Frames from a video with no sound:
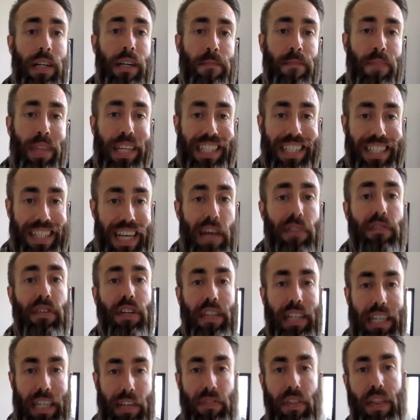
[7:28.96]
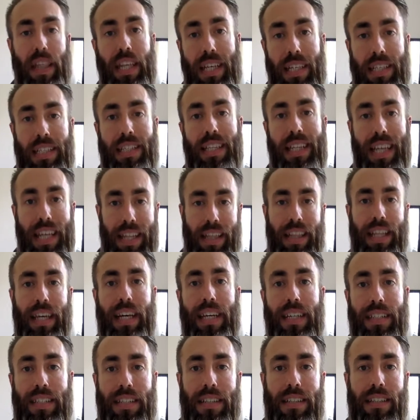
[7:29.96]
It's never if this, then
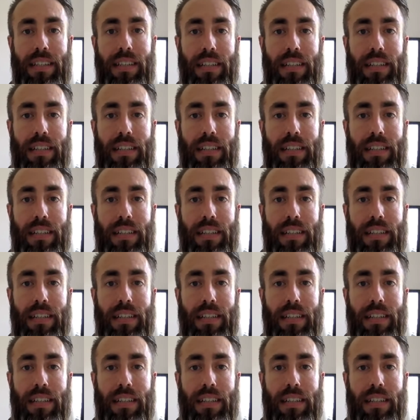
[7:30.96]
that.